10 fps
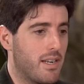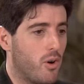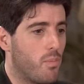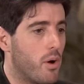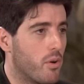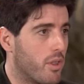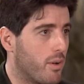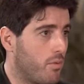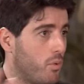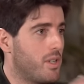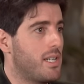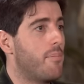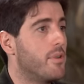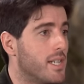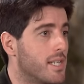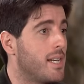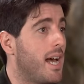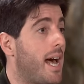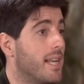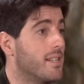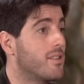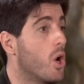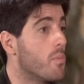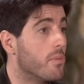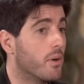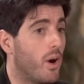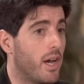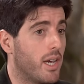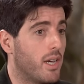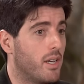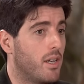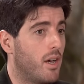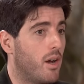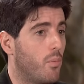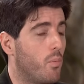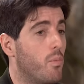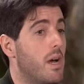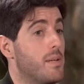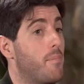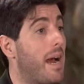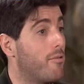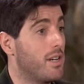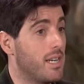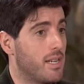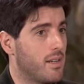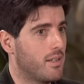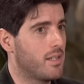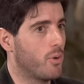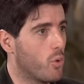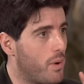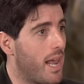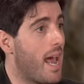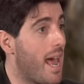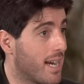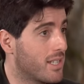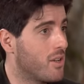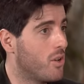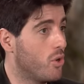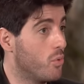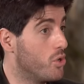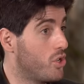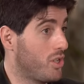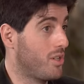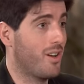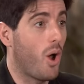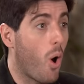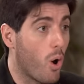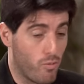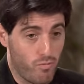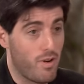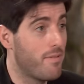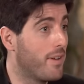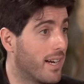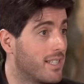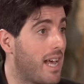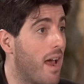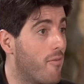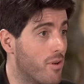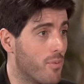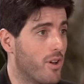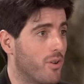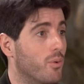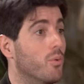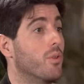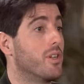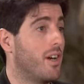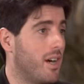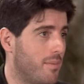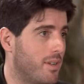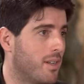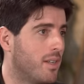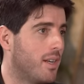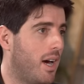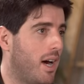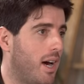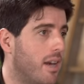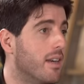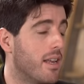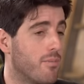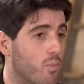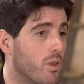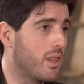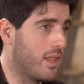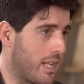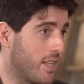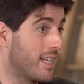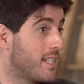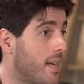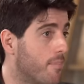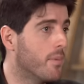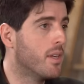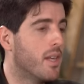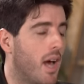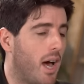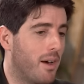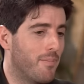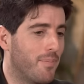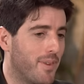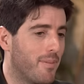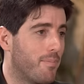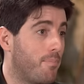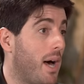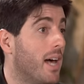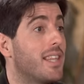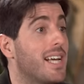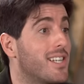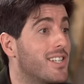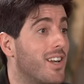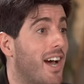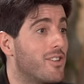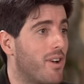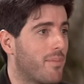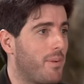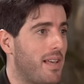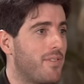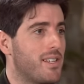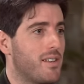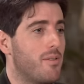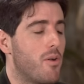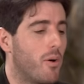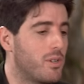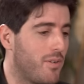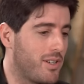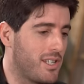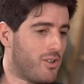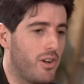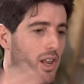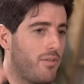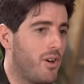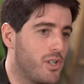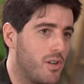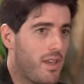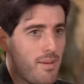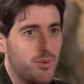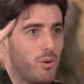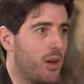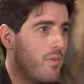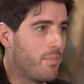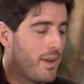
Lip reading: a whole poker thing with all the celebrities, and Tobey Maguire is apparently someone called Player X, who was just horrific to everyone all the time, and they think it's him. But that's a sidetrack. But if there's no multiverse, there's not another version of him all over the